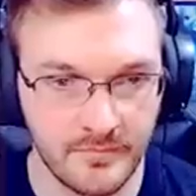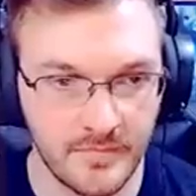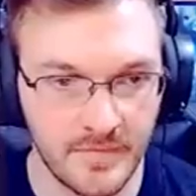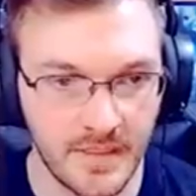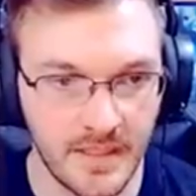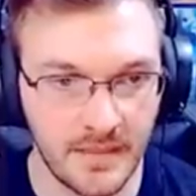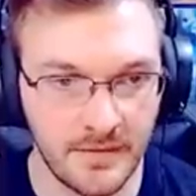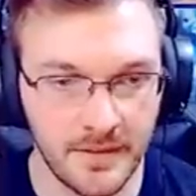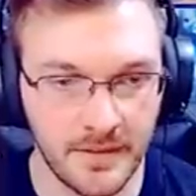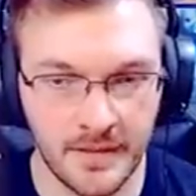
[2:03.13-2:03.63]

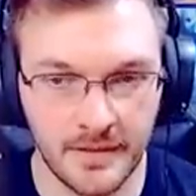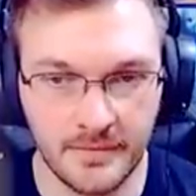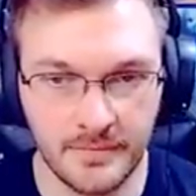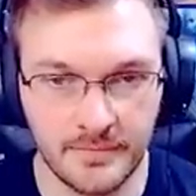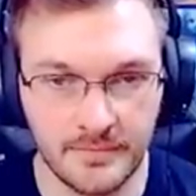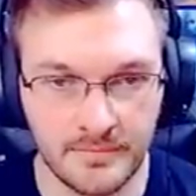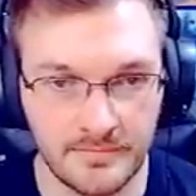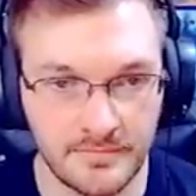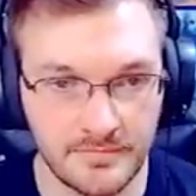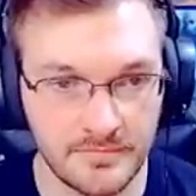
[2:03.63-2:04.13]
There we go.
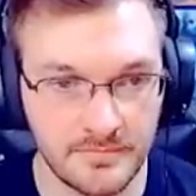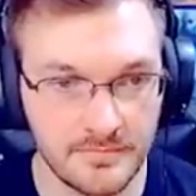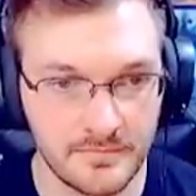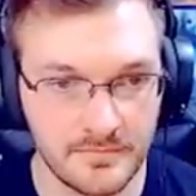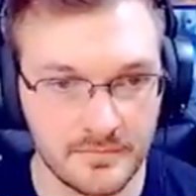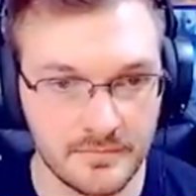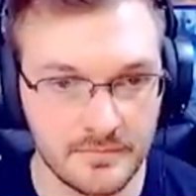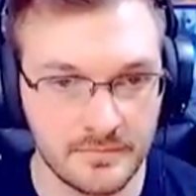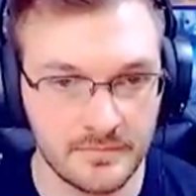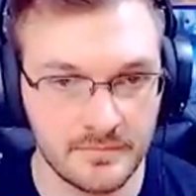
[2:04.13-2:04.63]

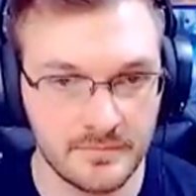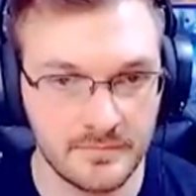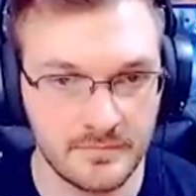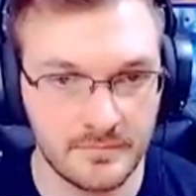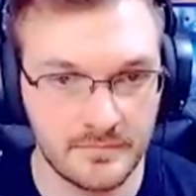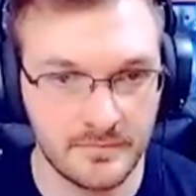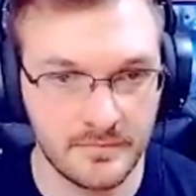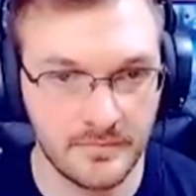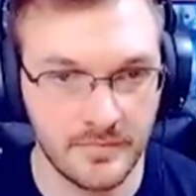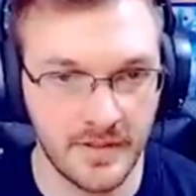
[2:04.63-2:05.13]

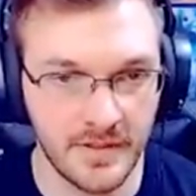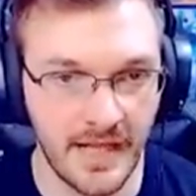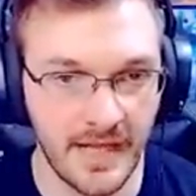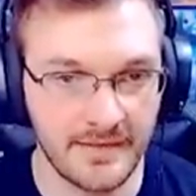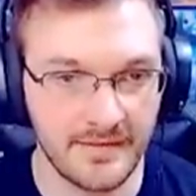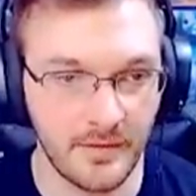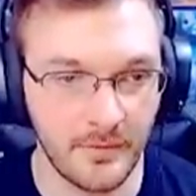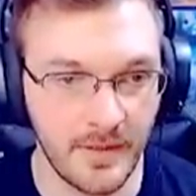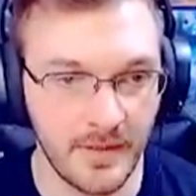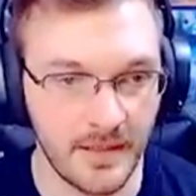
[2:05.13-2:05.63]
Dude,
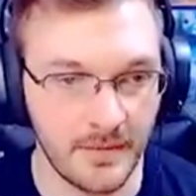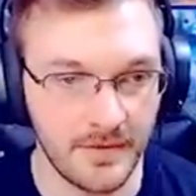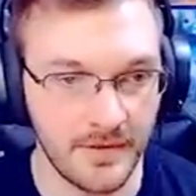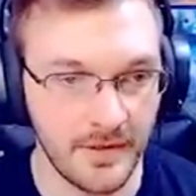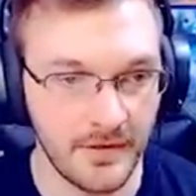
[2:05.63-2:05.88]
that's the way they'll do